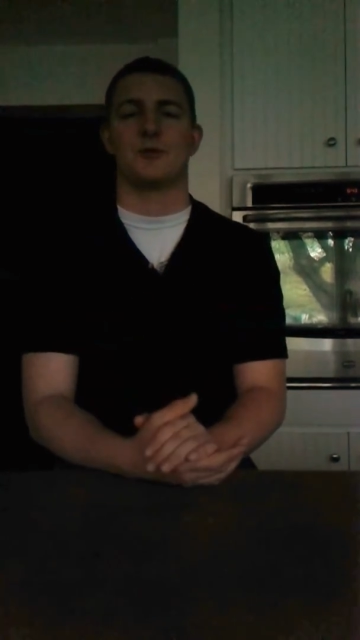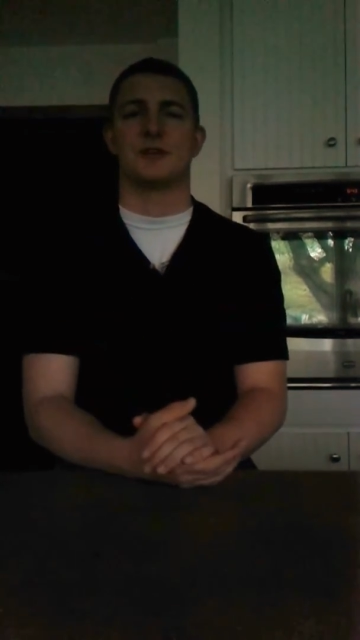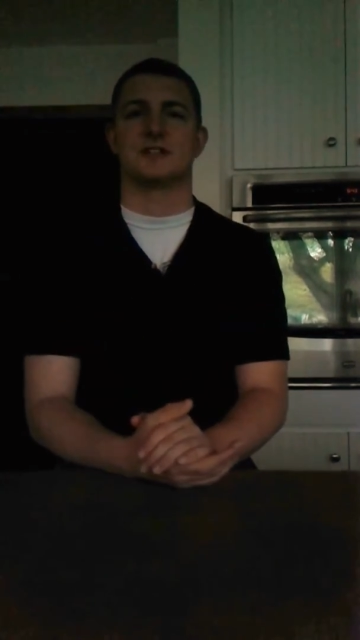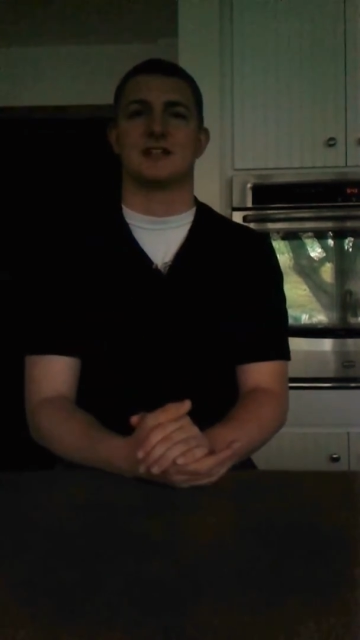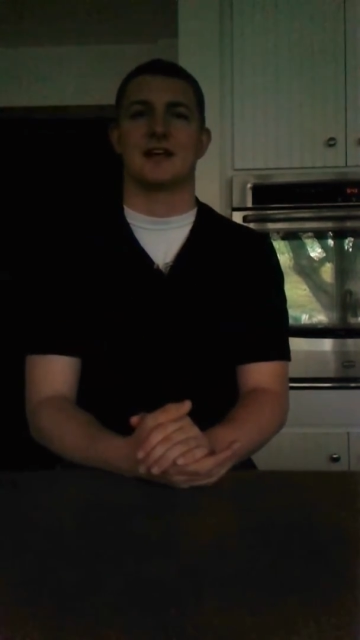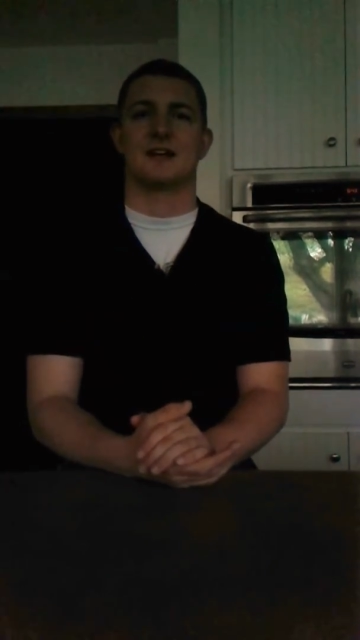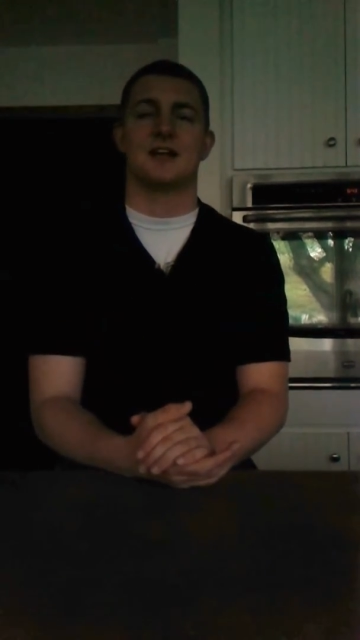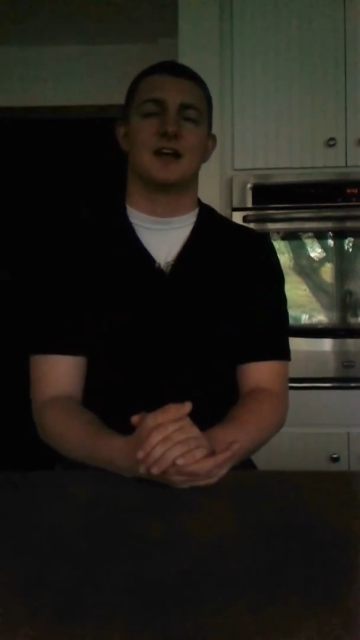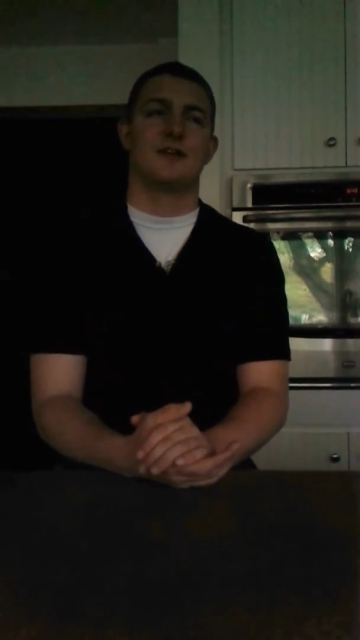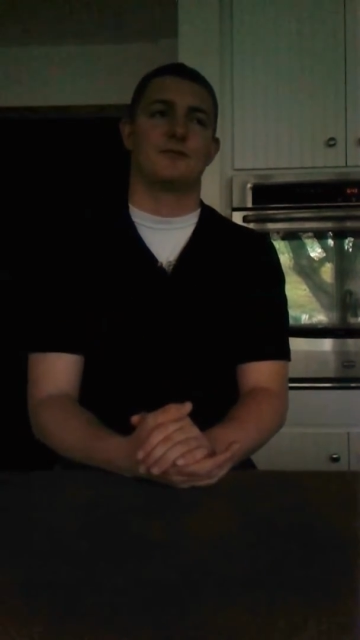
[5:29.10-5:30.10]
ones that
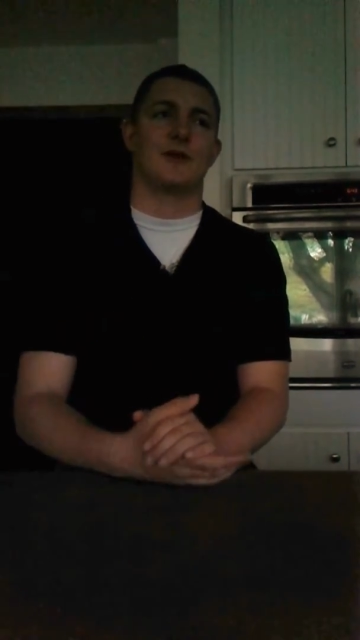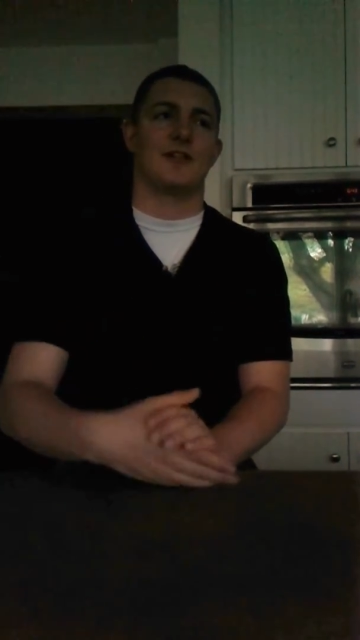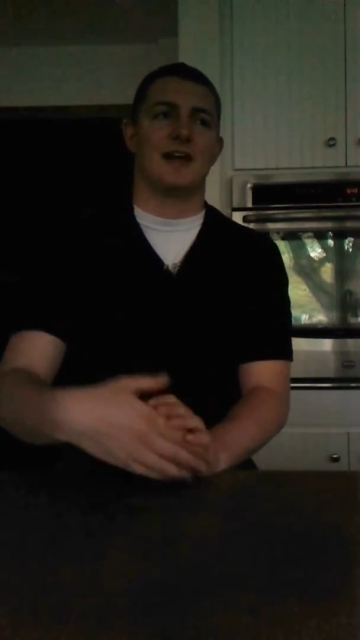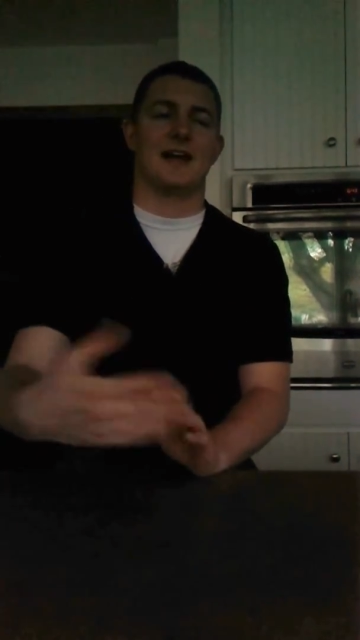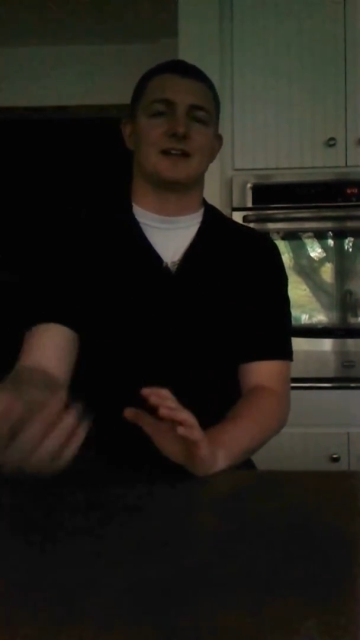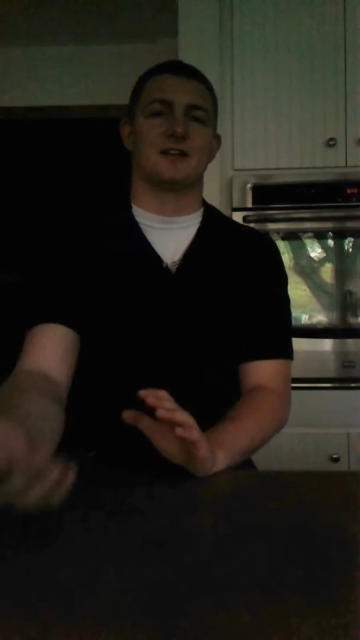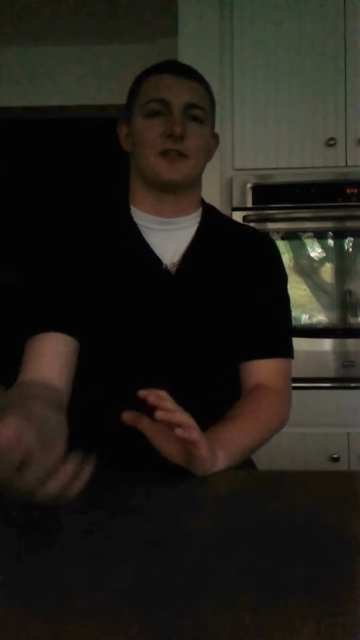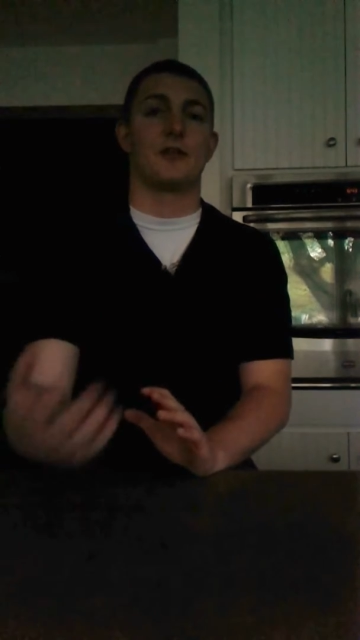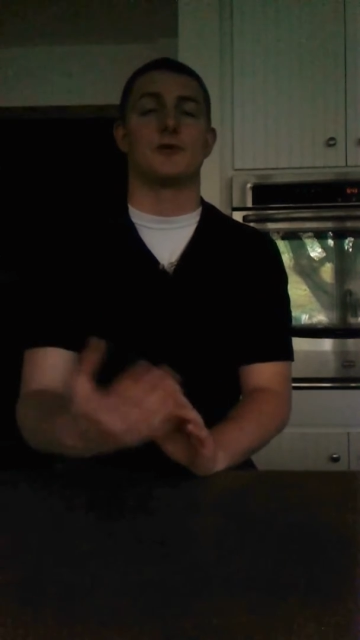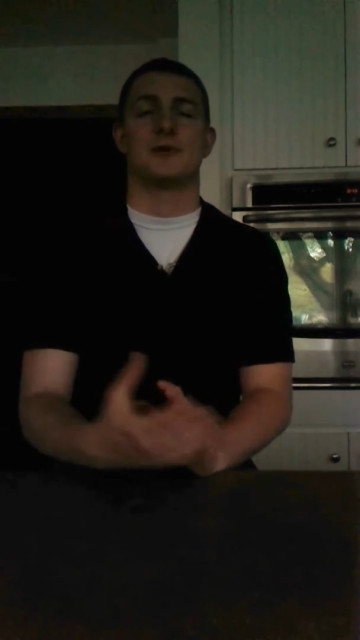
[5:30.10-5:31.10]
frontline.
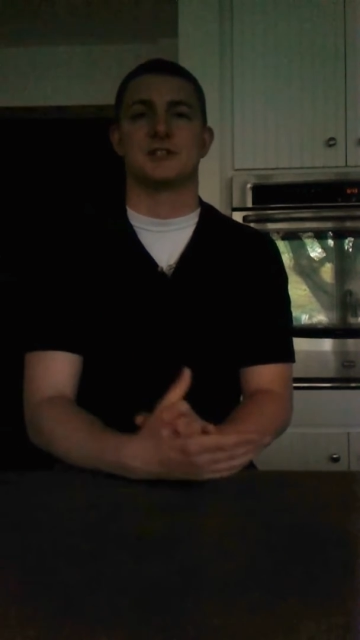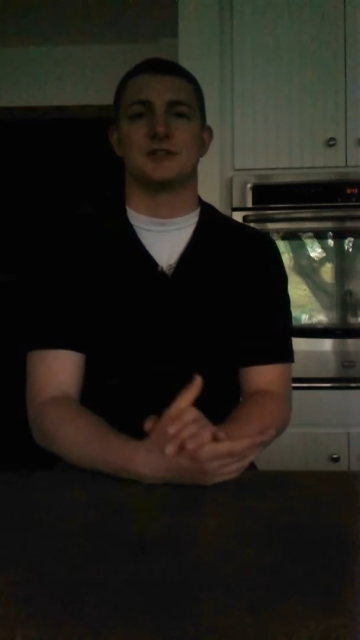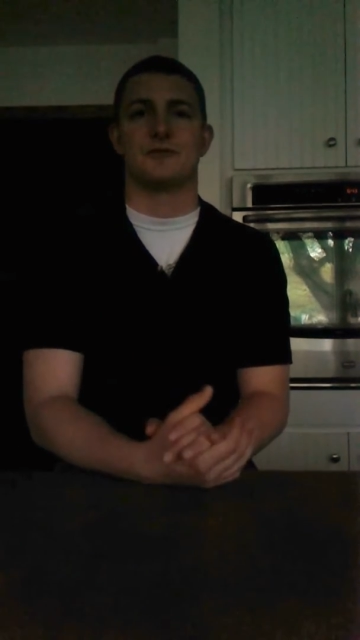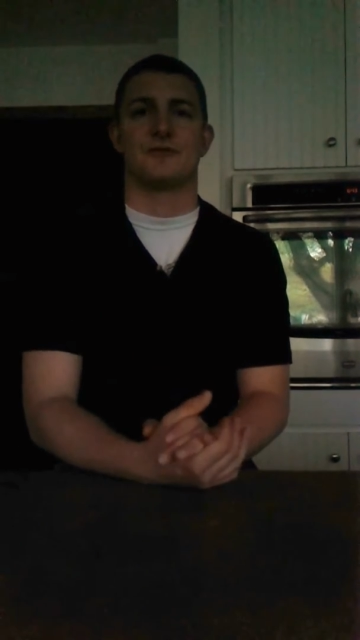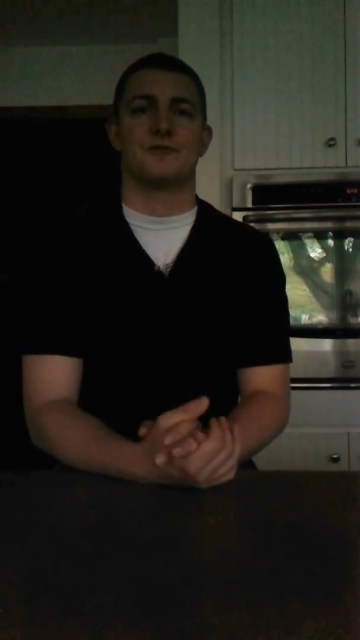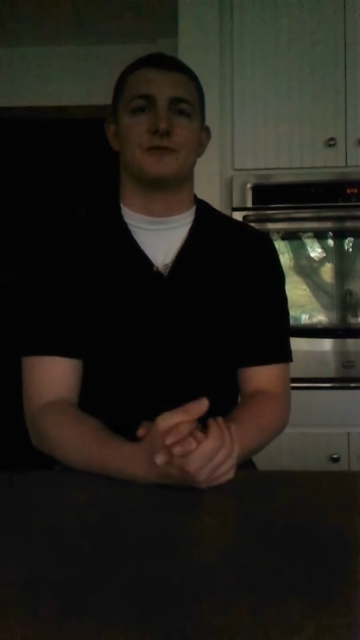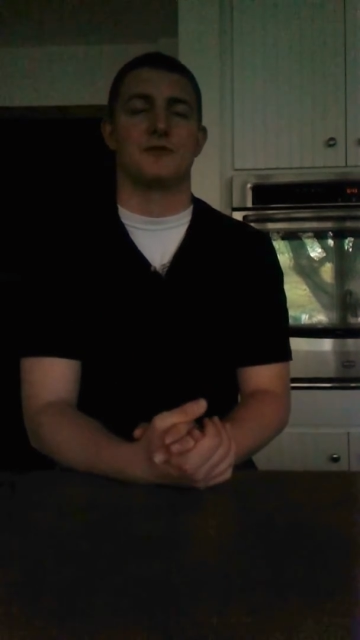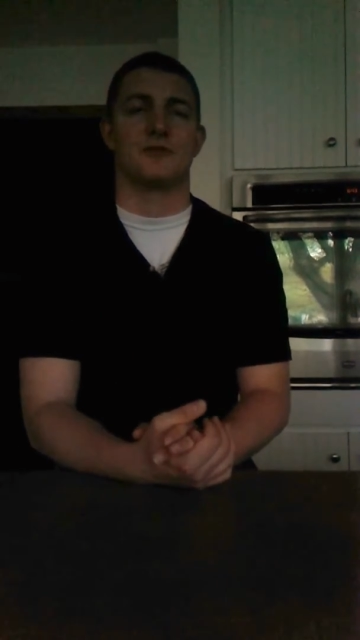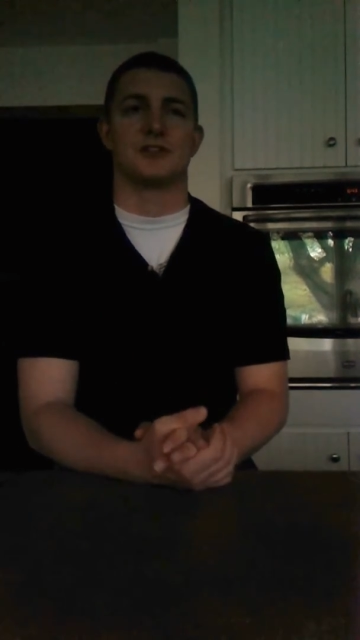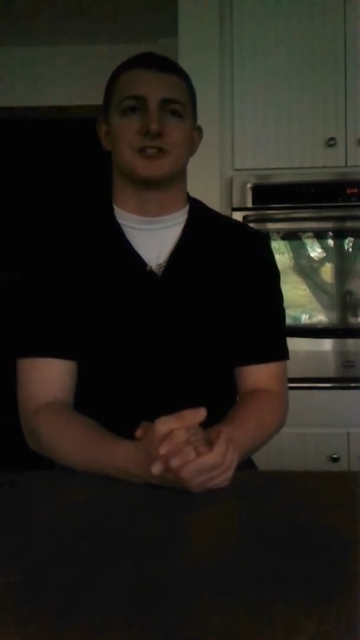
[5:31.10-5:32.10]
They're the ones you
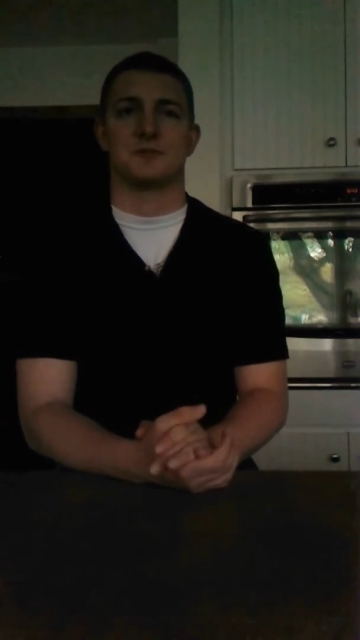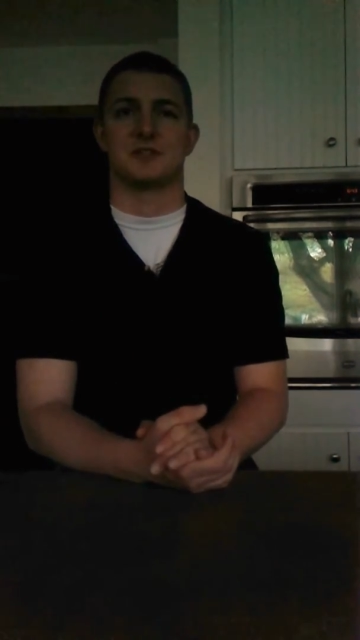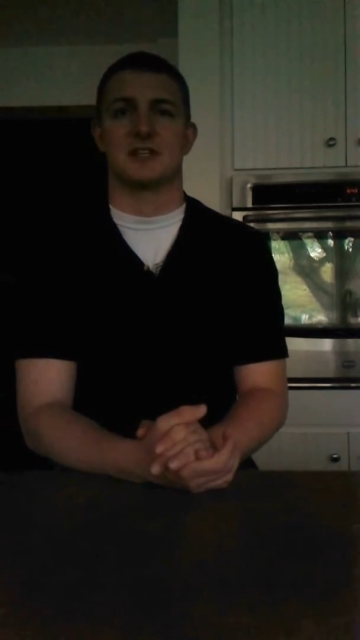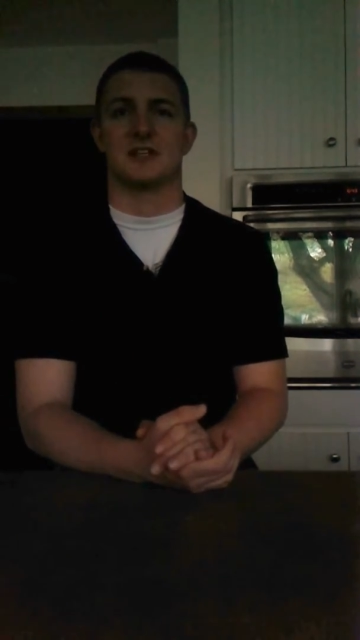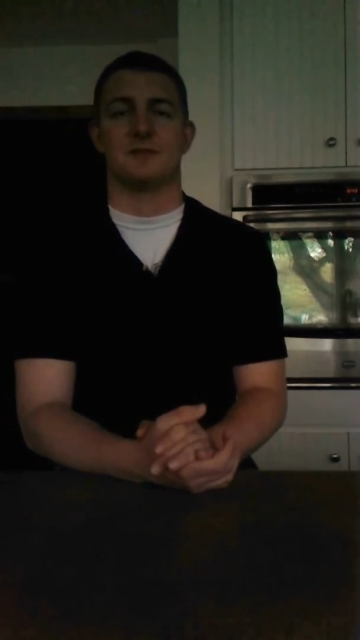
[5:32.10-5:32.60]
first up see.